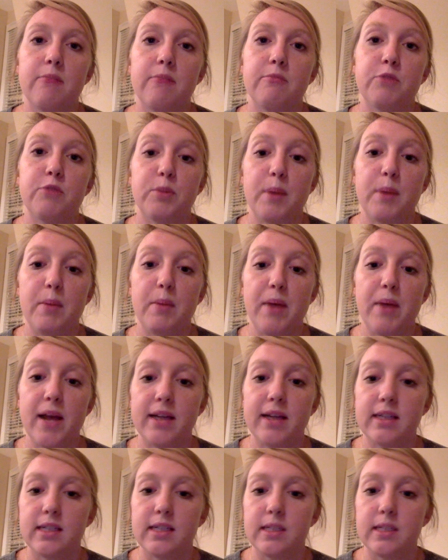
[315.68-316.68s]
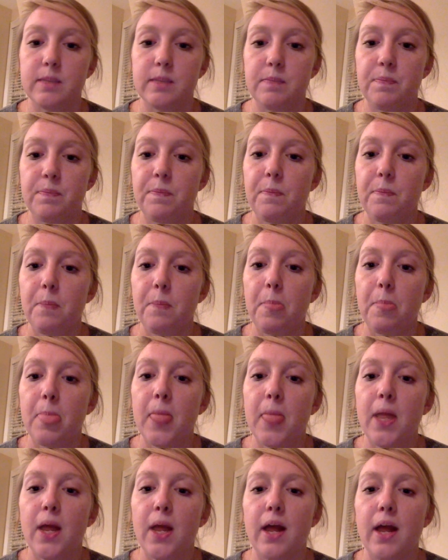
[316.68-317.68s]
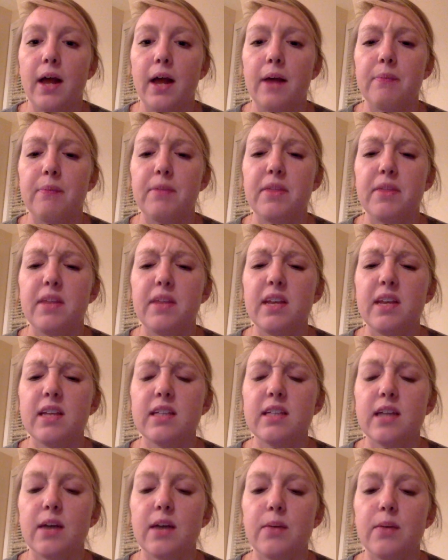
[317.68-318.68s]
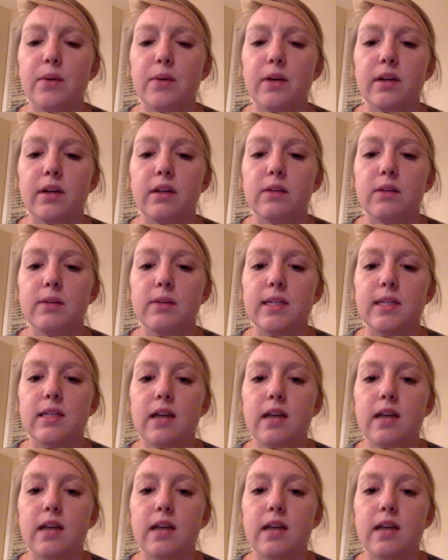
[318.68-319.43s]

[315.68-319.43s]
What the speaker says: for my practice. The things that were a little bit